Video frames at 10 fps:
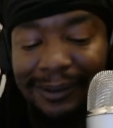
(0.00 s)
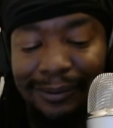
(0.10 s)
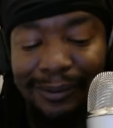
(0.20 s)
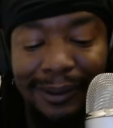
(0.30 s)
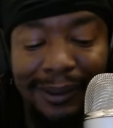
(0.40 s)

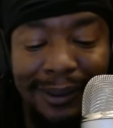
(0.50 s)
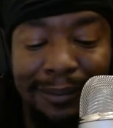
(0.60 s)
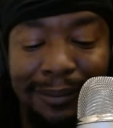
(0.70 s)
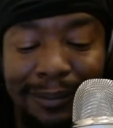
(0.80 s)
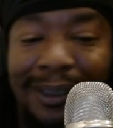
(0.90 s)
running the
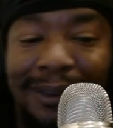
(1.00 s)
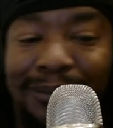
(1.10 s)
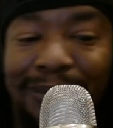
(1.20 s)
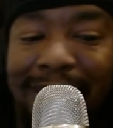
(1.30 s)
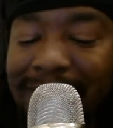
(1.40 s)
American
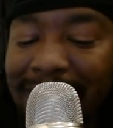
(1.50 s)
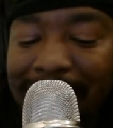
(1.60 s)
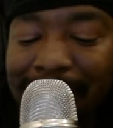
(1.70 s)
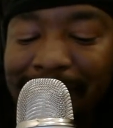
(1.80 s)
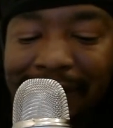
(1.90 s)
weed
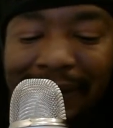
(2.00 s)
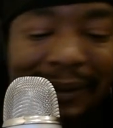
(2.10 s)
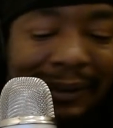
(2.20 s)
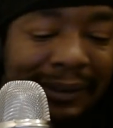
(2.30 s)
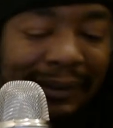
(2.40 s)
game like that?